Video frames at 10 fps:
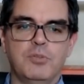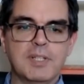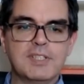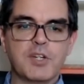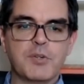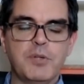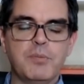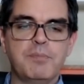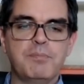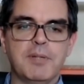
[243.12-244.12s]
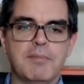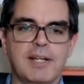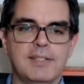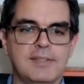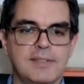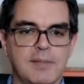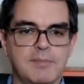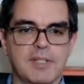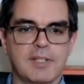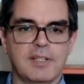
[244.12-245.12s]
You must agree with PMI's
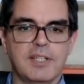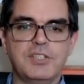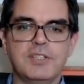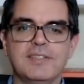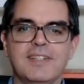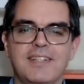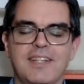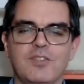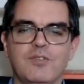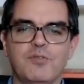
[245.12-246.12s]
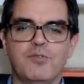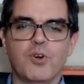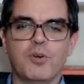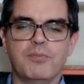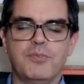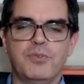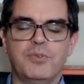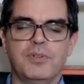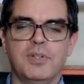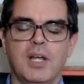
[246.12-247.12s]
terms and conditions at the end of the form.
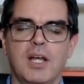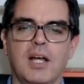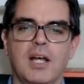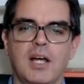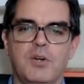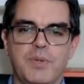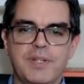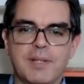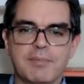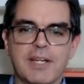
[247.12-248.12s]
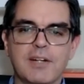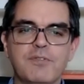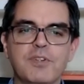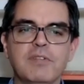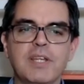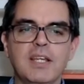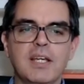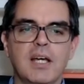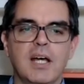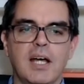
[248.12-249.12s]
Read them
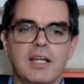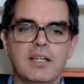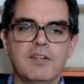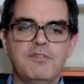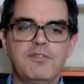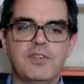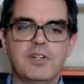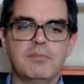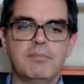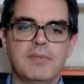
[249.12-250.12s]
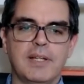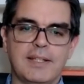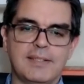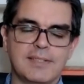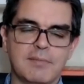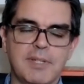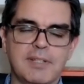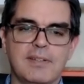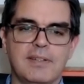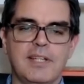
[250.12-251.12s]
carefully and confirm and then
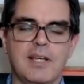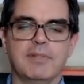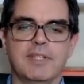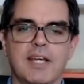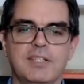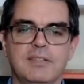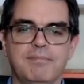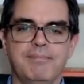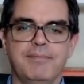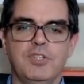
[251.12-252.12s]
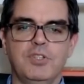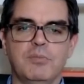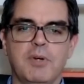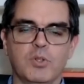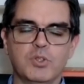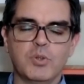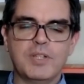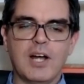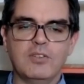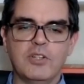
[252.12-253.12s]
submit the application. You may also
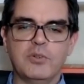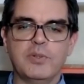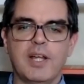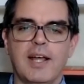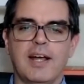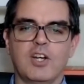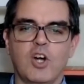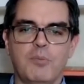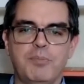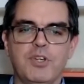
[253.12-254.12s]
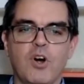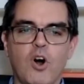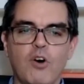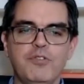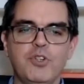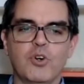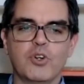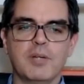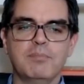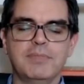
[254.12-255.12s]
download a copy of
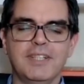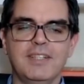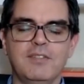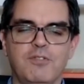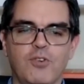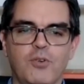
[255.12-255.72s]
your completed